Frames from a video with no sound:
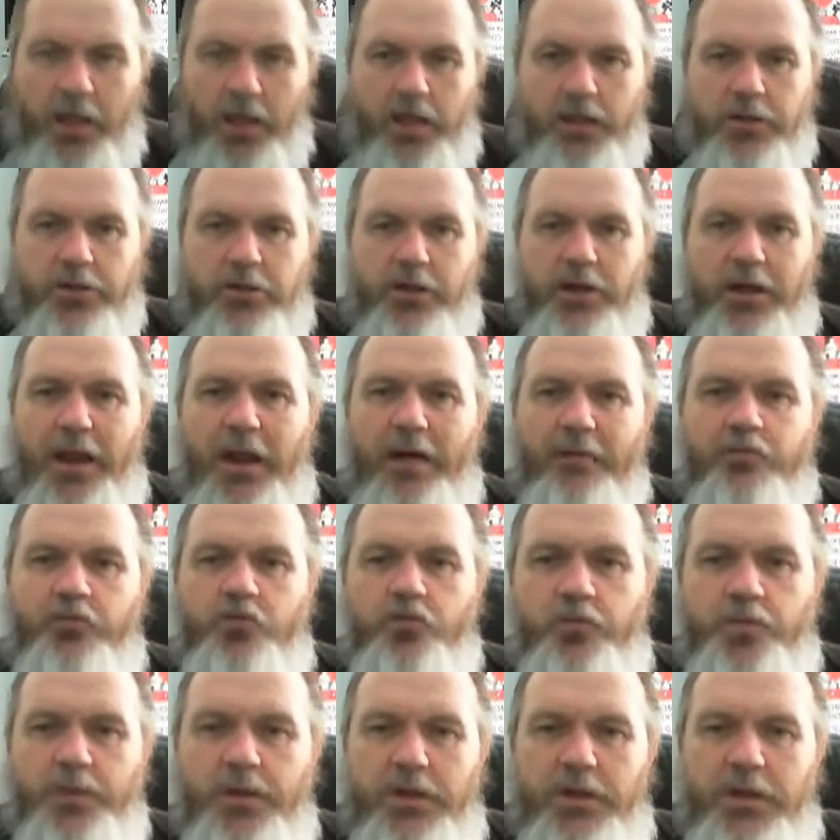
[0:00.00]
it's going to have
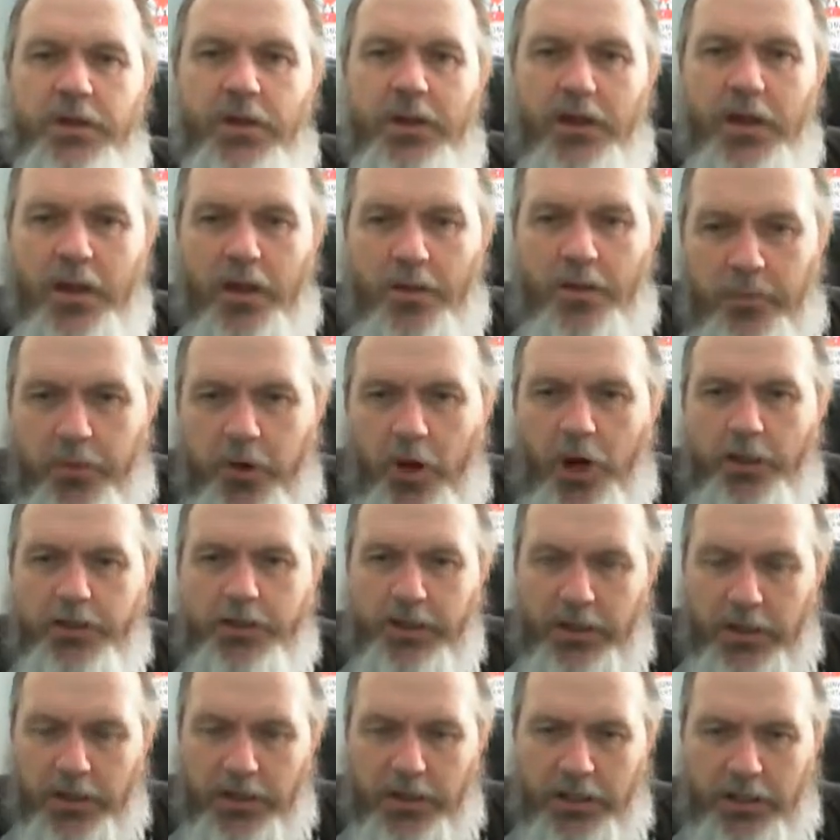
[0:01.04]
to be
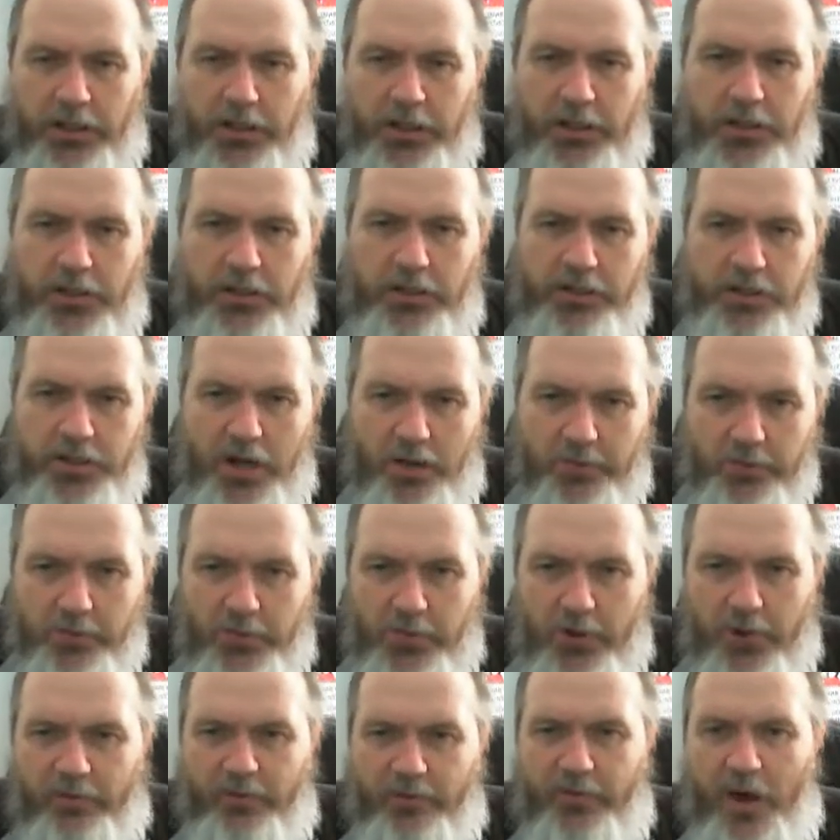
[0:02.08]
brought in the
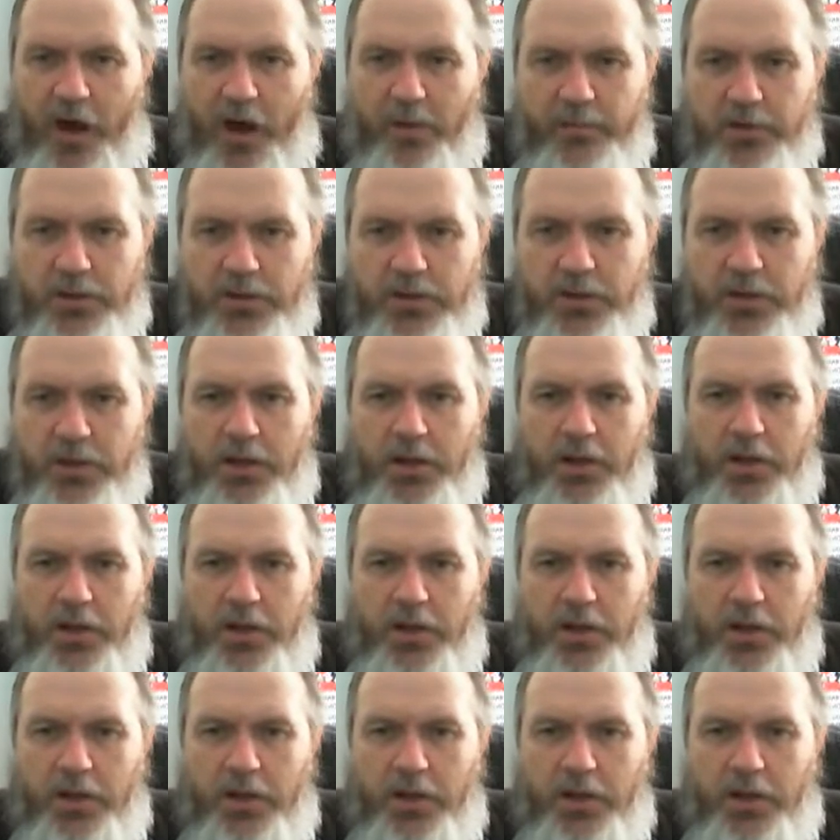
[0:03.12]
Chamber of Commons,